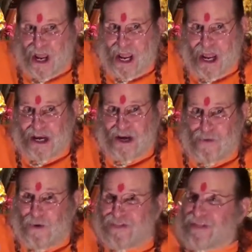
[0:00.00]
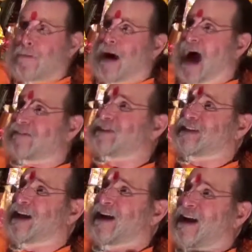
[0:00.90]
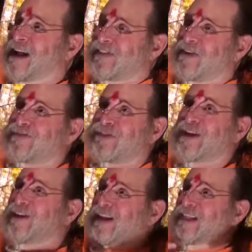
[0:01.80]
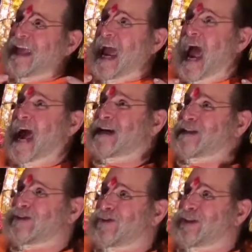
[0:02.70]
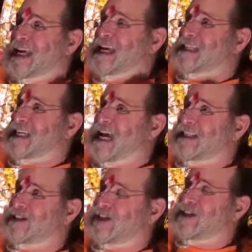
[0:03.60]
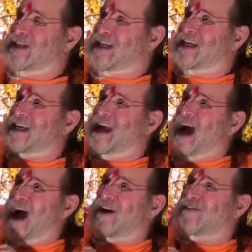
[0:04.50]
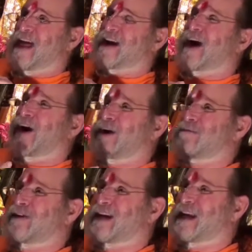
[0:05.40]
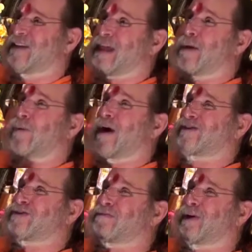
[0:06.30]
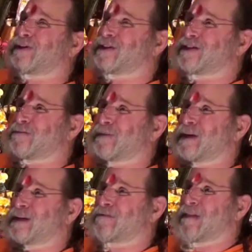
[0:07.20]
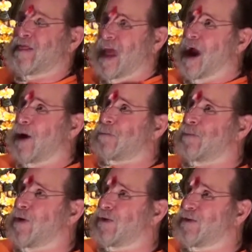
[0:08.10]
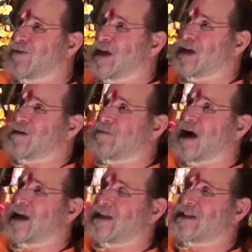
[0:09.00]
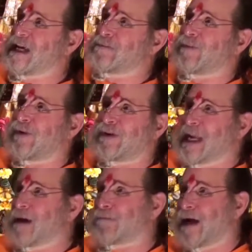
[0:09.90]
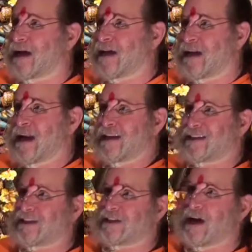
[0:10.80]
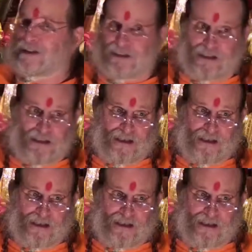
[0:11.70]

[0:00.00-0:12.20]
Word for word: in, with the bhavana, the feeling, the attitude, the intensity of that harmony, and they want to participate participate. They are motivated by example and not by discussion.